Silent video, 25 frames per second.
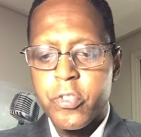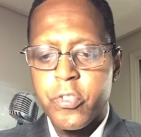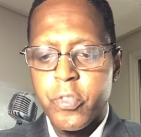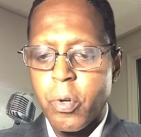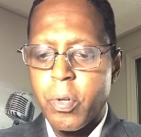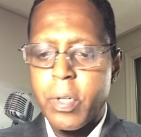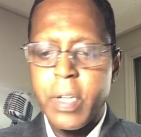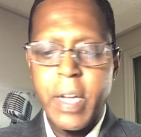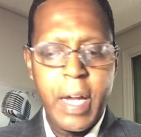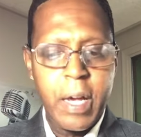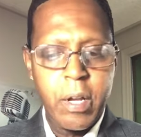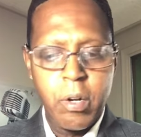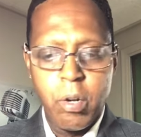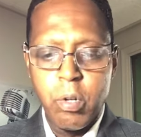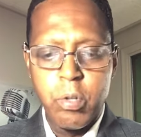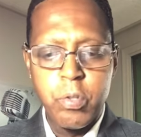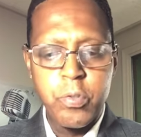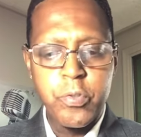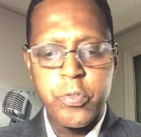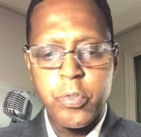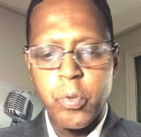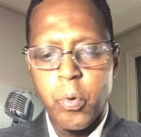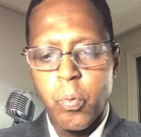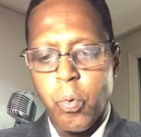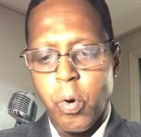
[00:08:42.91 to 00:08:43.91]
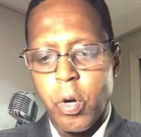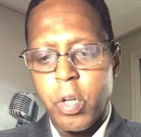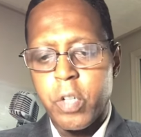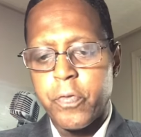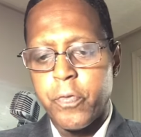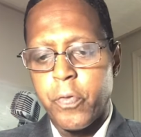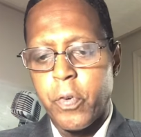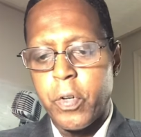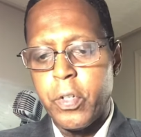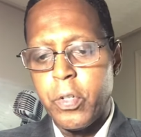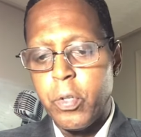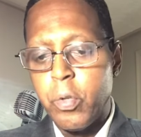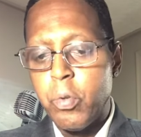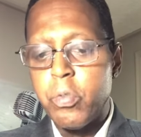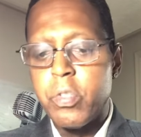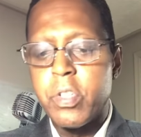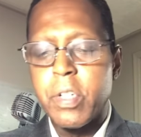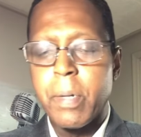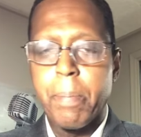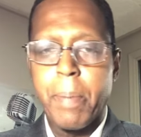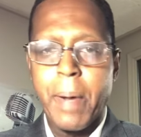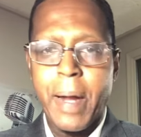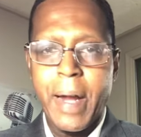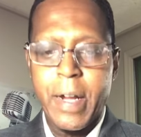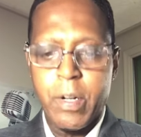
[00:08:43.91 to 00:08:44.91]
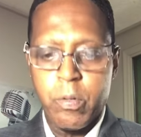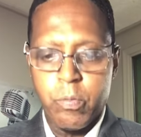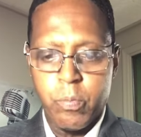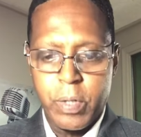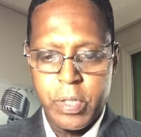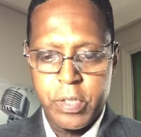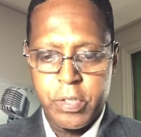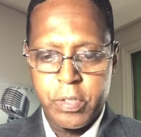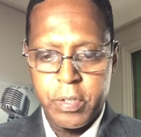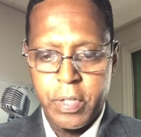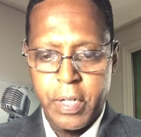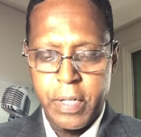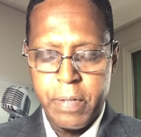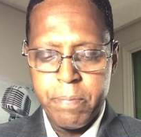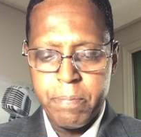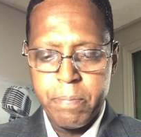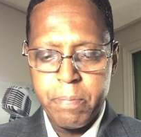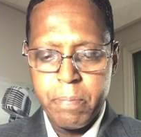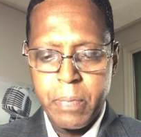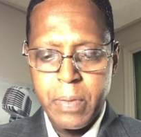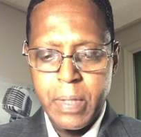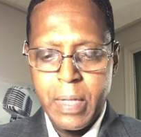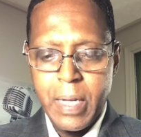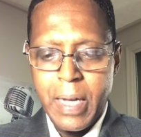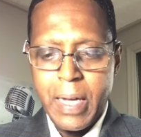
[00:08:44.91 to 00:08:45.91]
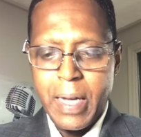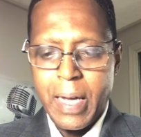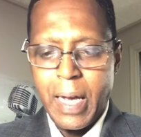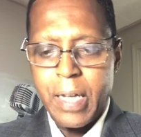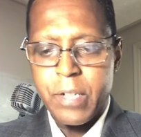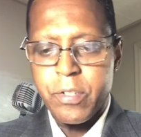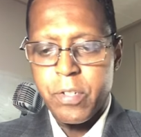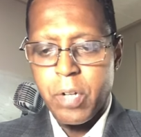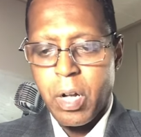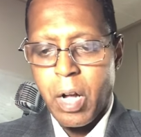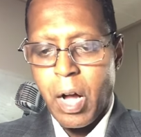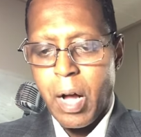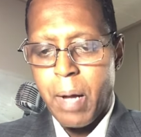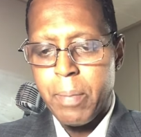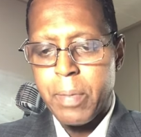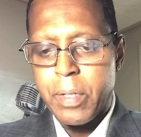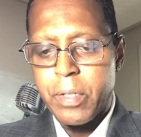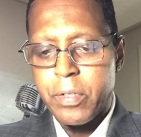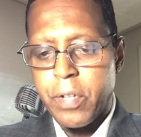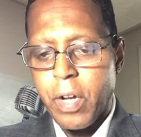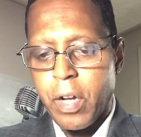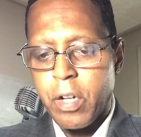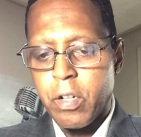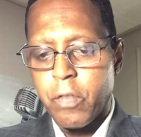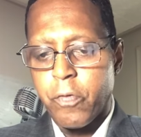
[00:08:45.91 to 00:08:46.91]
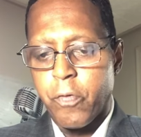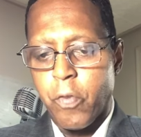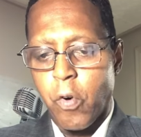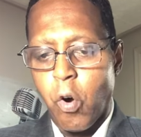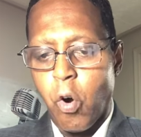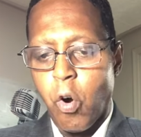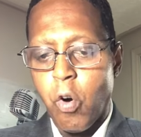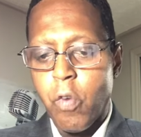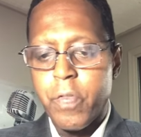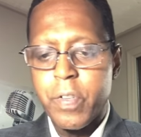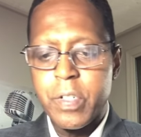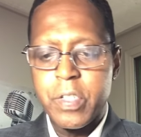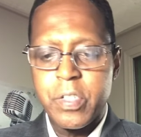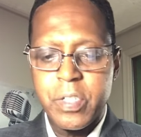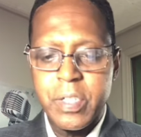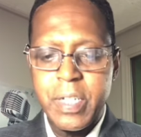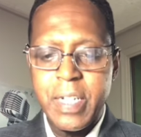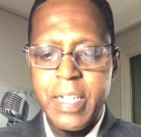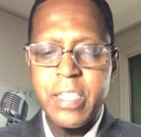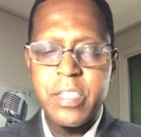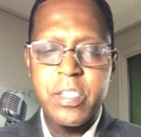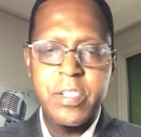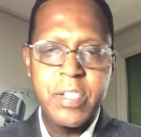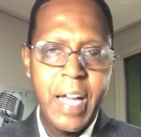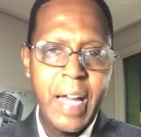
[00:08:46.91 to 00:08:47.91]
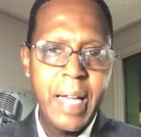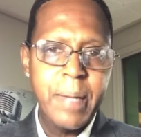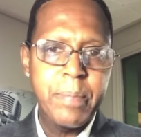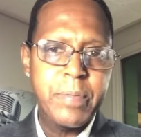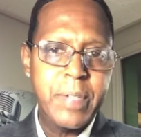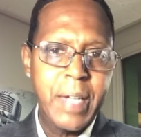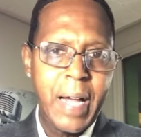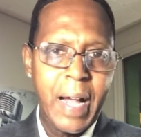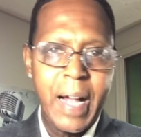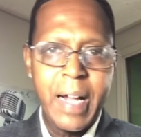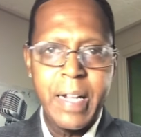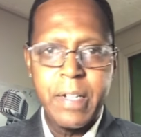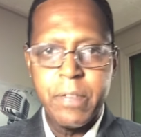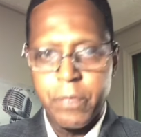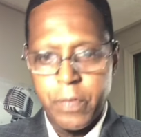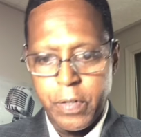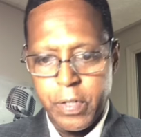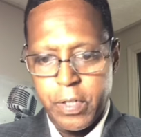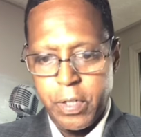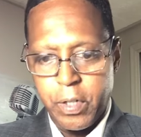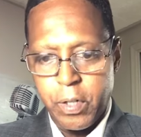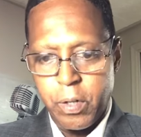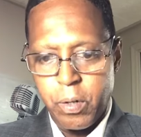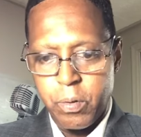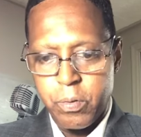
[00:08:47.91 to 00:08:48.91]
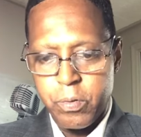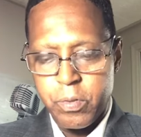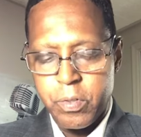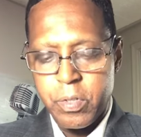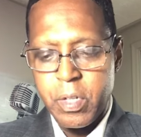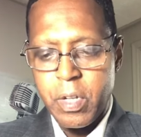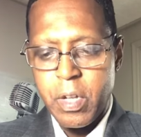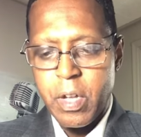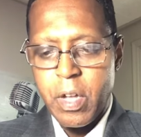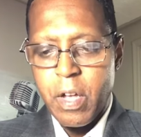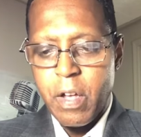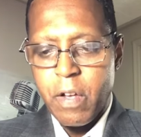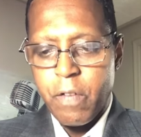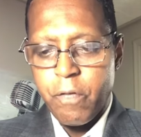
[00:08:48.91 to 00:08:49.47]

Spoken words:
Solie had also worked for New Japan Wrestling as a commentator for overseas tapes and videos.